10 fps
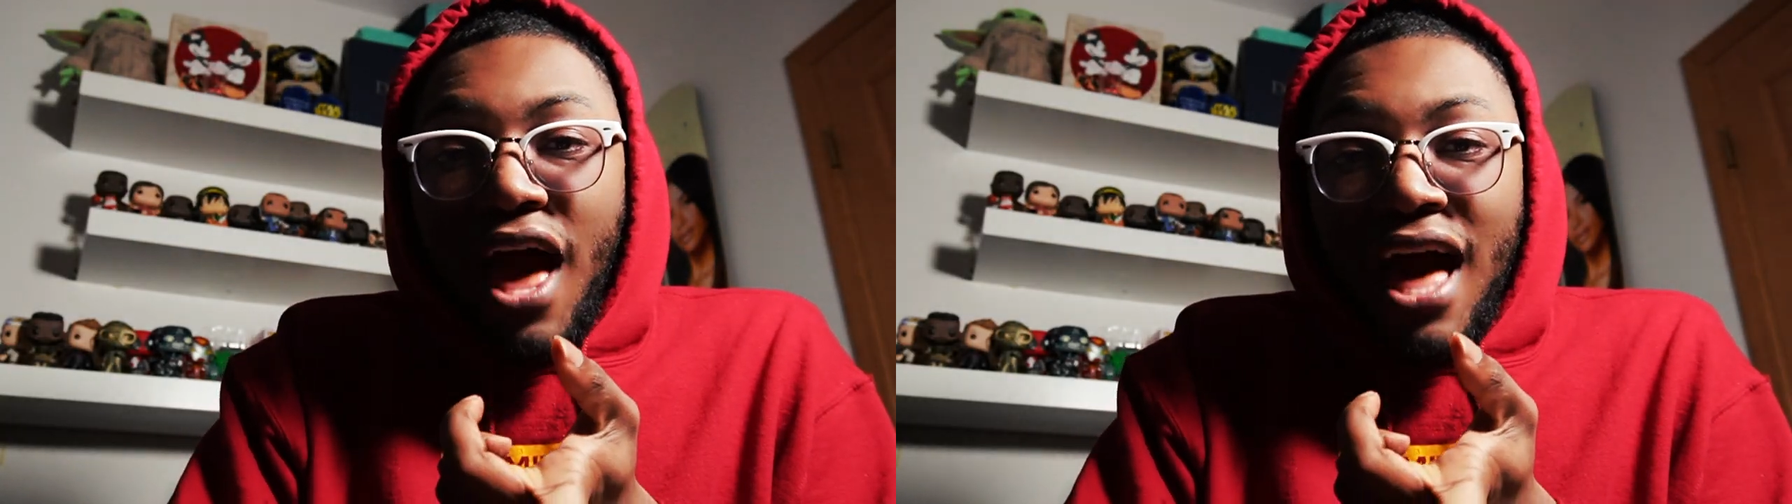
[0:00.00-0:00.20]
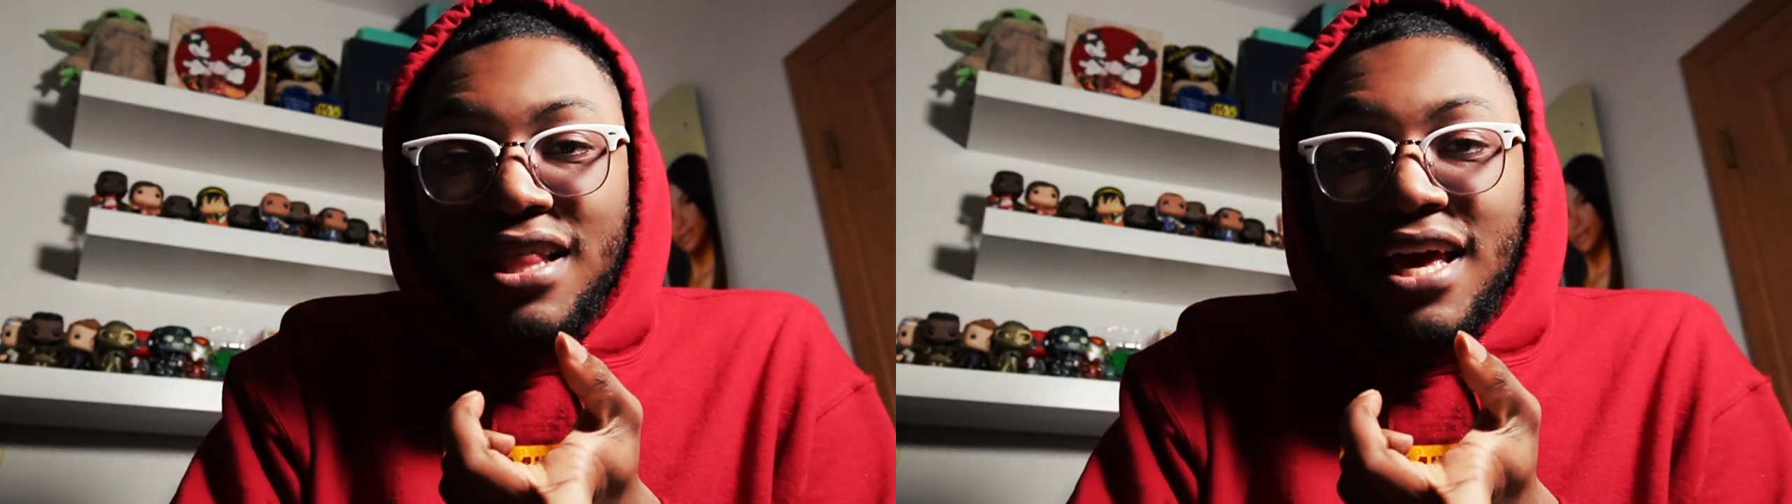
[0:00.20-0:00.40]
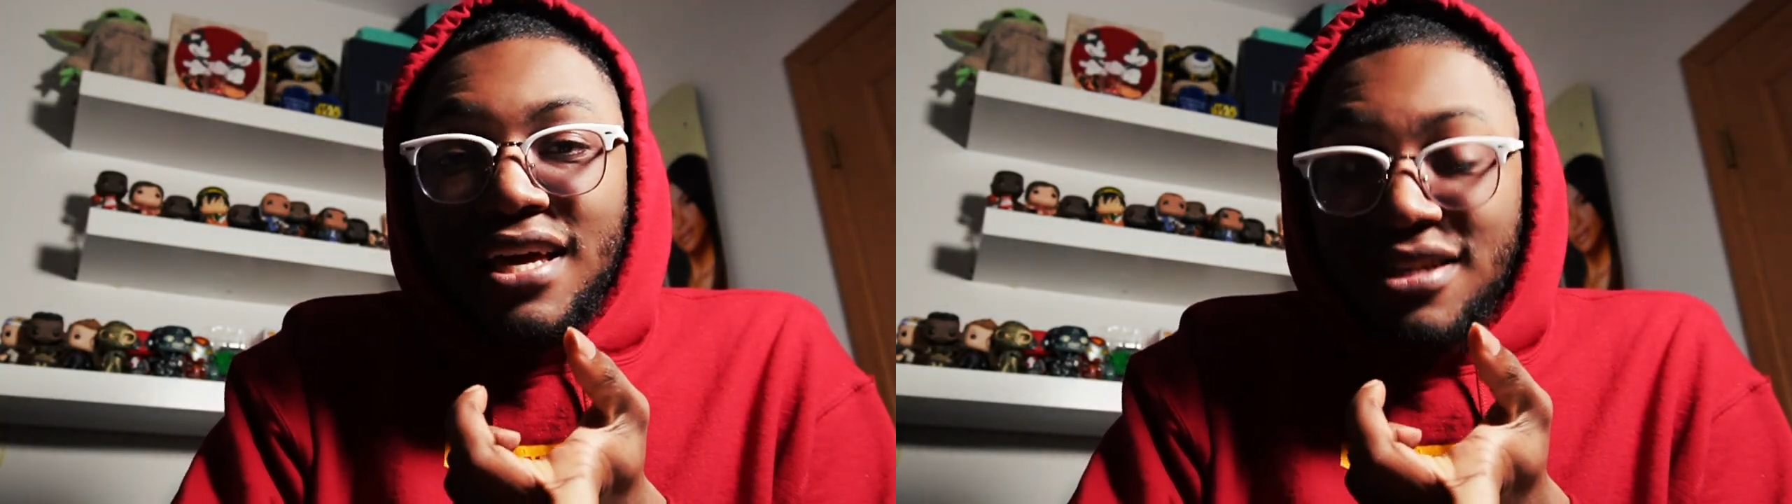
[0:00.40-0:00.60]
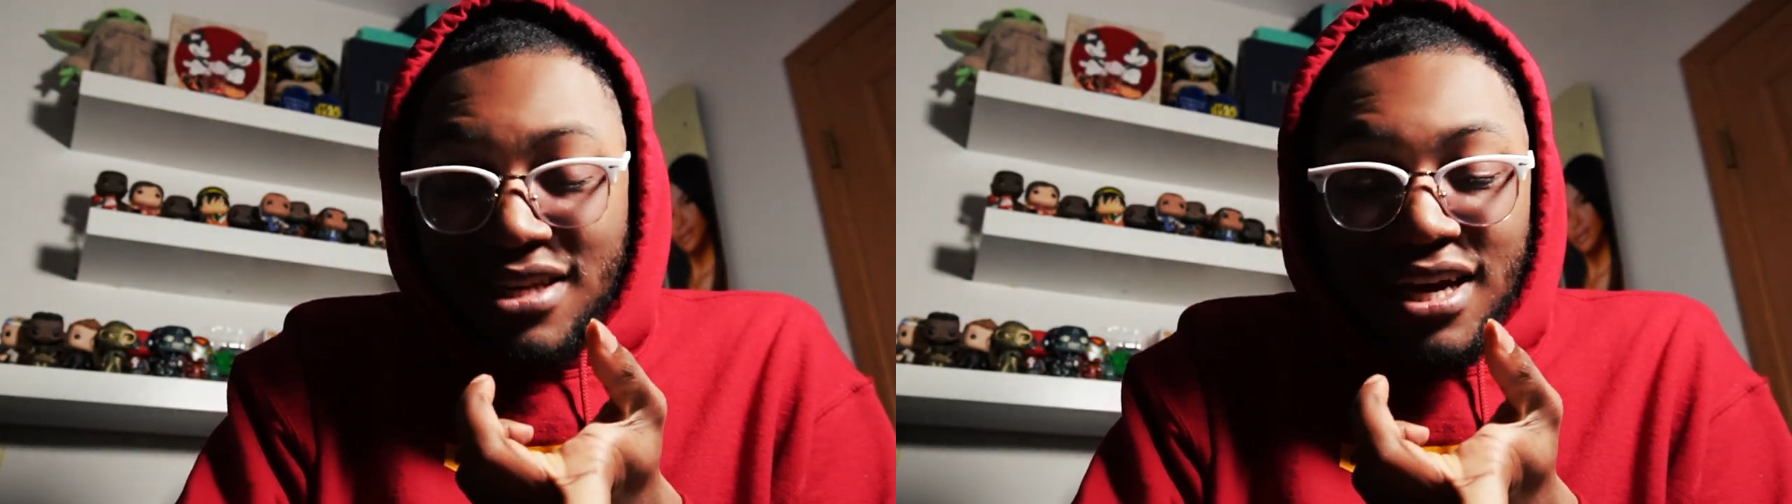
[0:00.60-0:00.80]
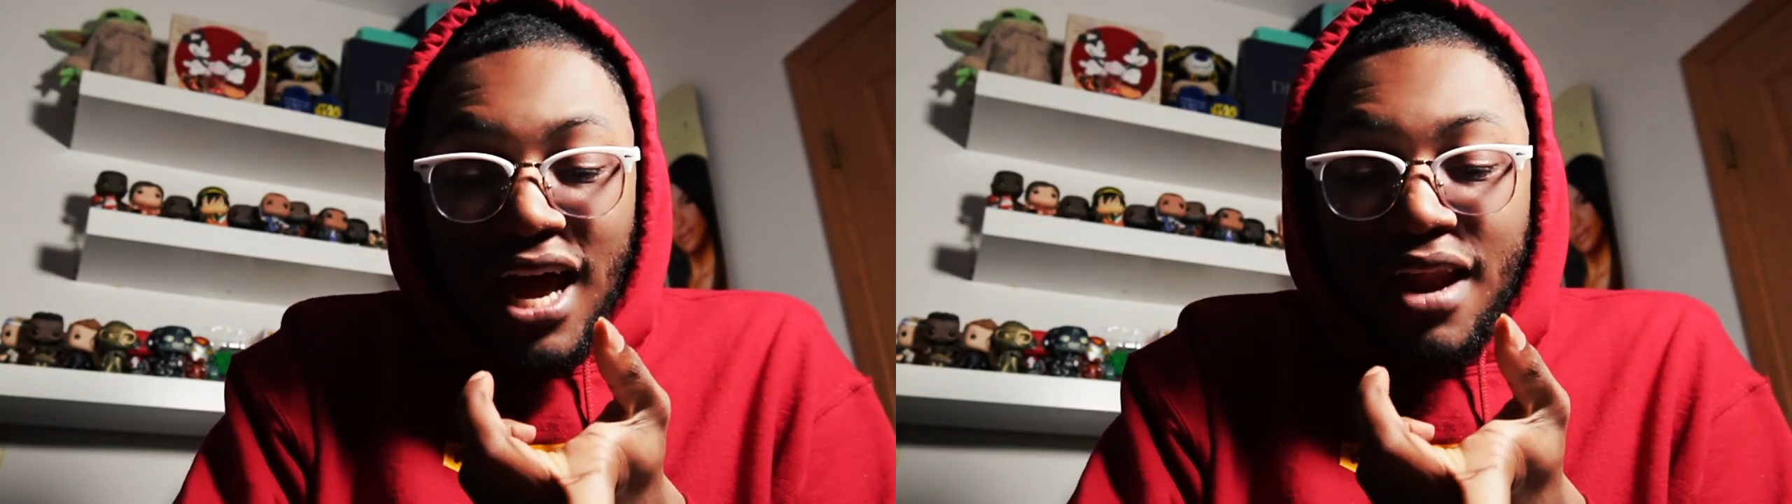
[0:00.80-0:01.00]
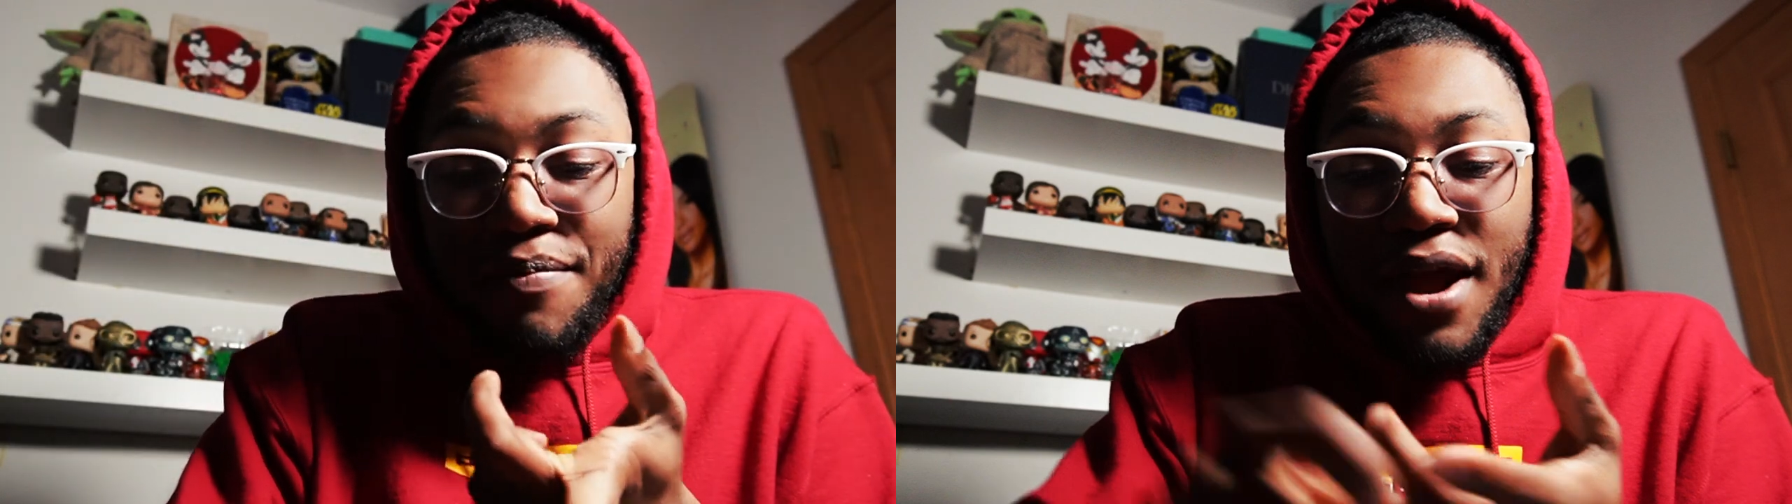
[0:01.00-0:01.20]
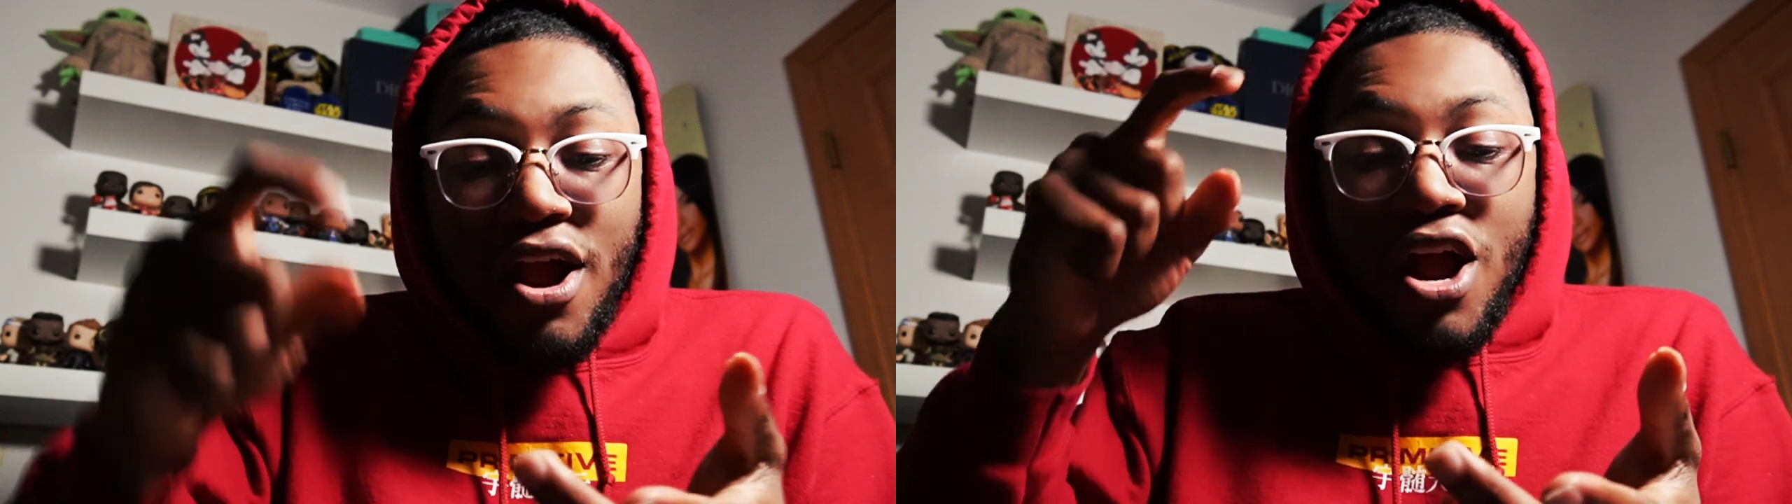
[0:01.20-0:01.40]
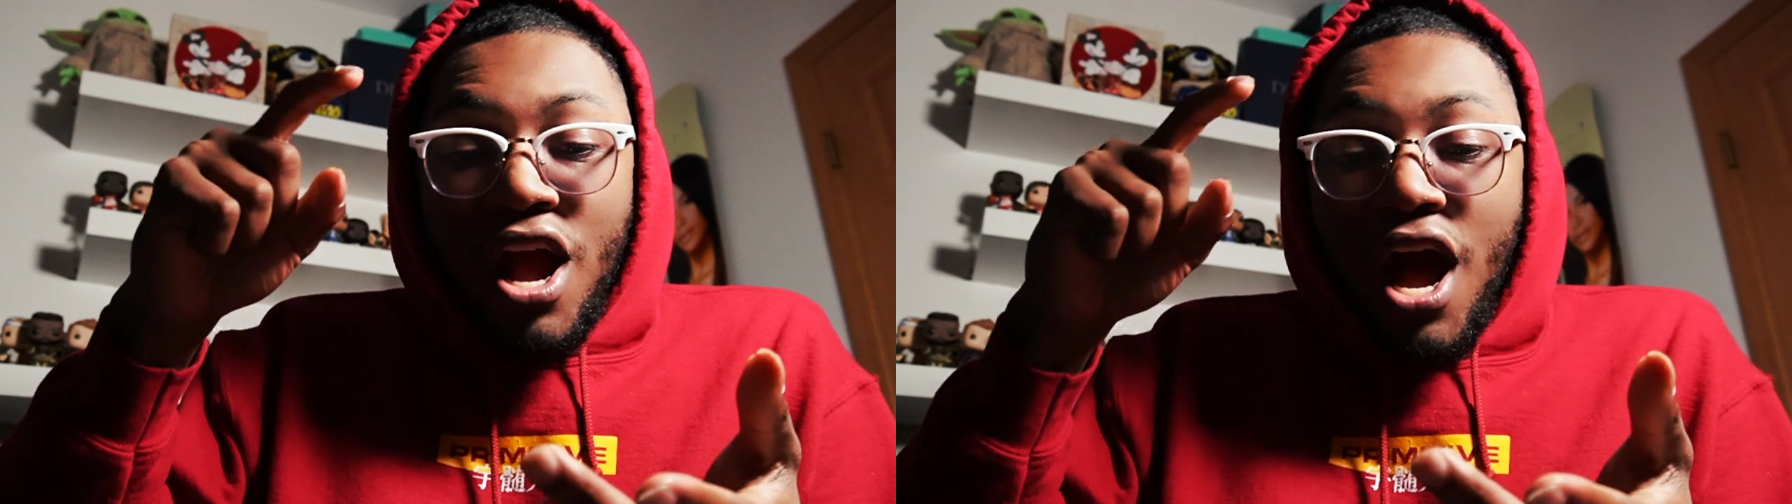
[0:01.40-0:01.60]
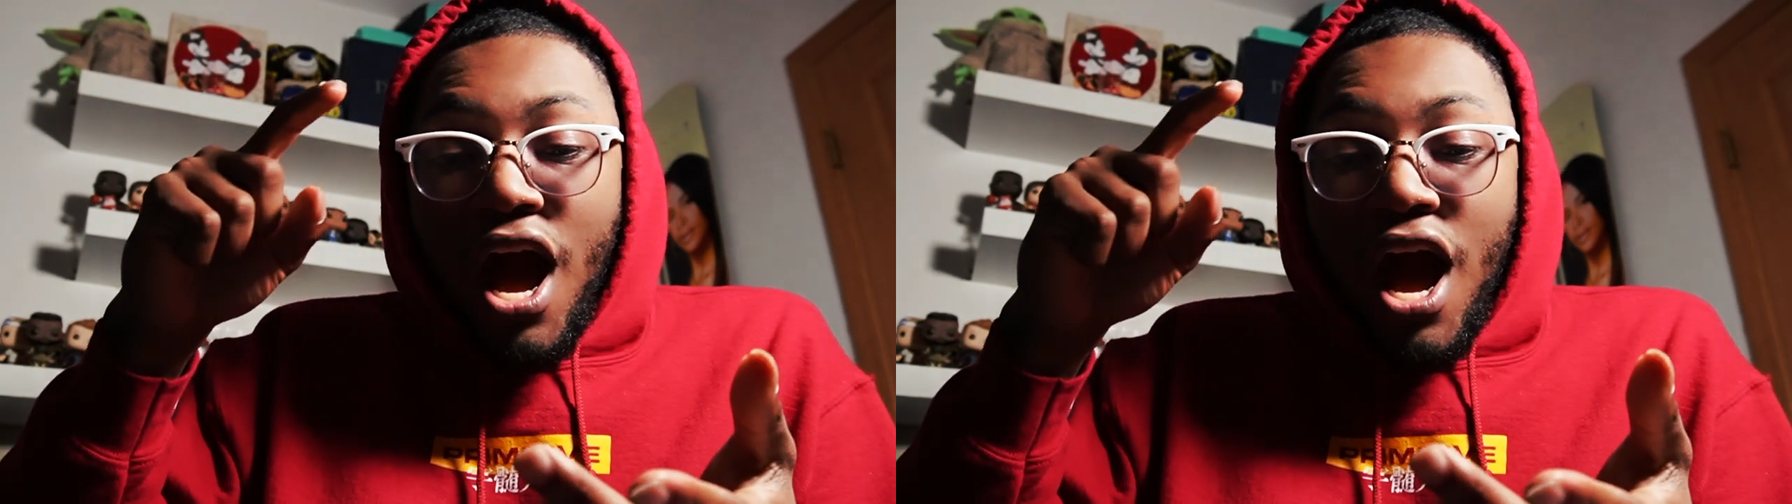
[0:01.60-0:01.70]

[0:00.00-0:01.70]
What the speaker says: alley done got a pair.